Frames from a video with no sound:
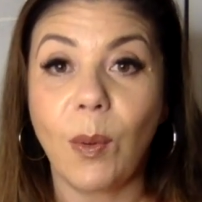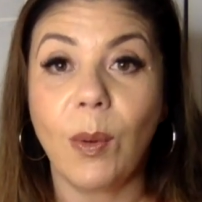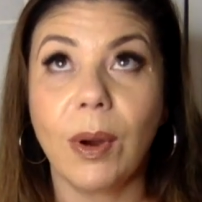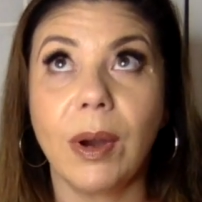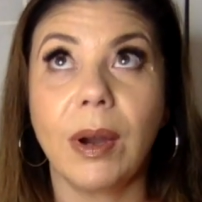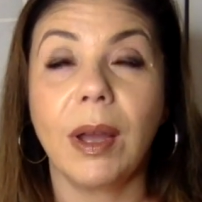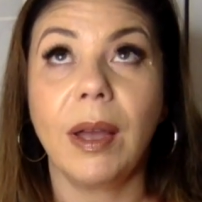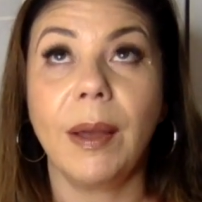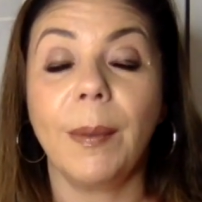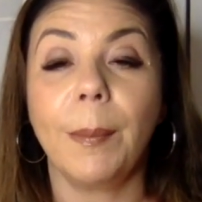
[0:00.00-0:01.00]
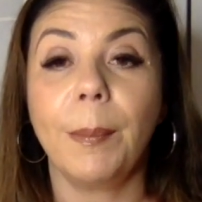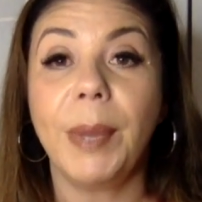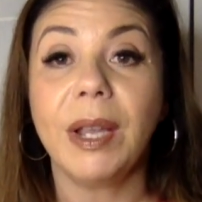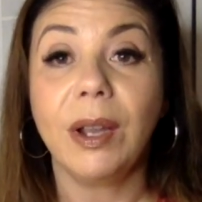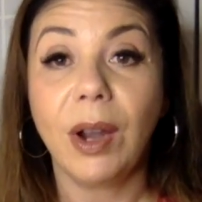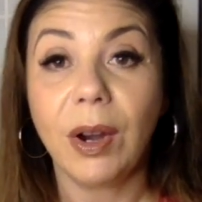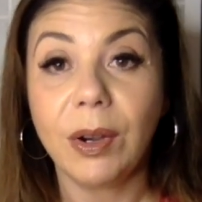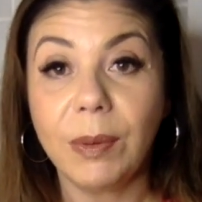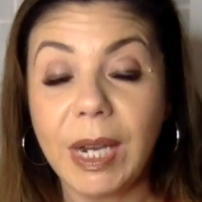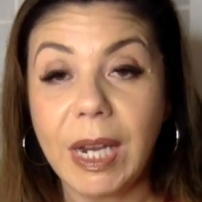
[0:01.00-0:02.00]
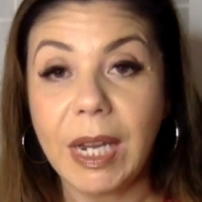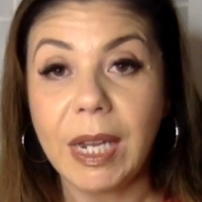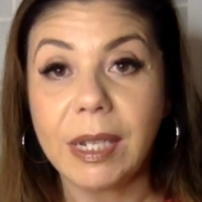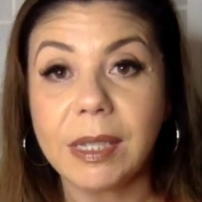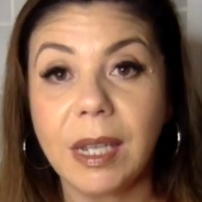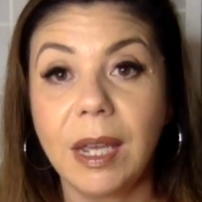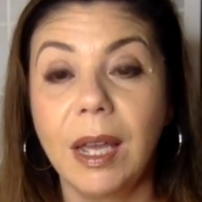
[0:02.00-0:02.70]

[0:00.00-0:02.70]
or pick a card readings,